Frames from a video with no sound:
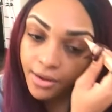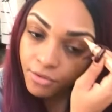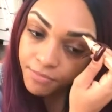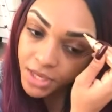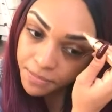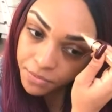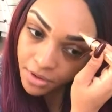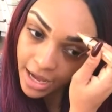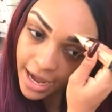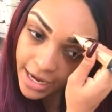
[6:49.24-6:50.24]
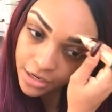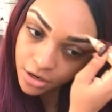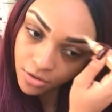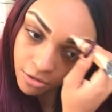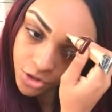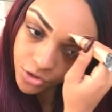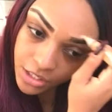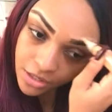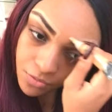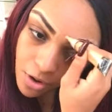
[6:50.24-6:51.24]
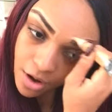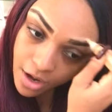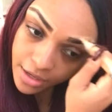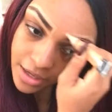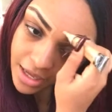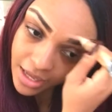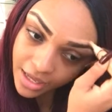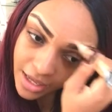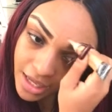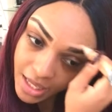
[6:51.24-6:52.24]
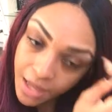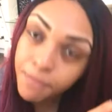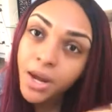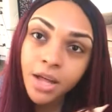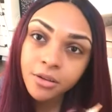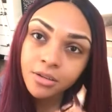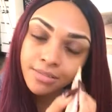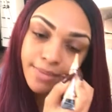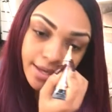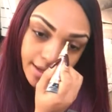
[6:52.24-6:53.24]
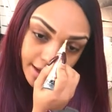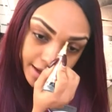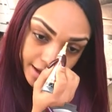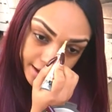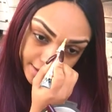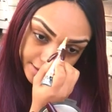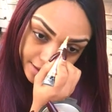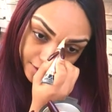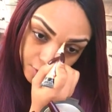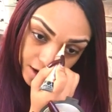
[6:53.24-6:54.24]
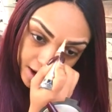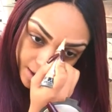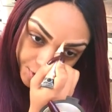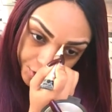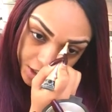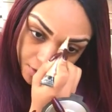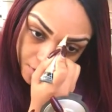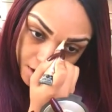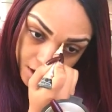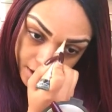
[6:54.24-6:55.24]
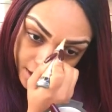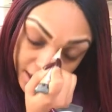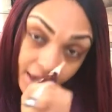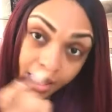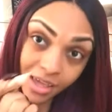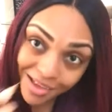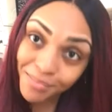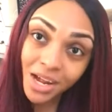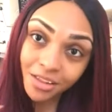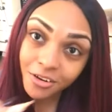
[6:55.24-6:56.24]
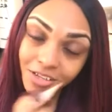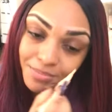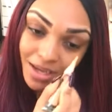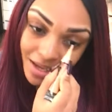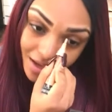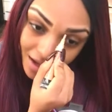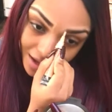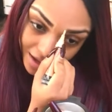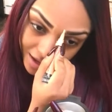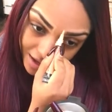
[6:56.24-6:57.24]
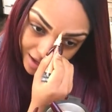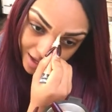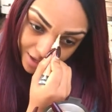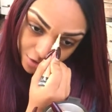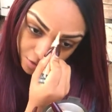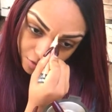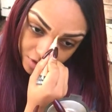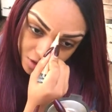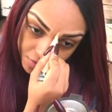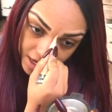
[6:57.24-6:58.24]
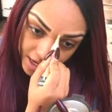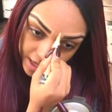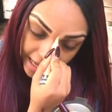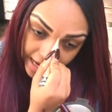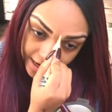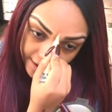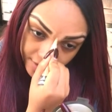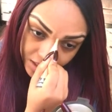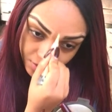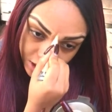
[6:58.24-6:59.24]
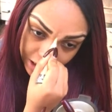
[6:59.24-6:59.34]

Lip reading: when people I know are treated wrong, it bothers me. And when I'm treated wrong, it bothers me. And the only way any of this will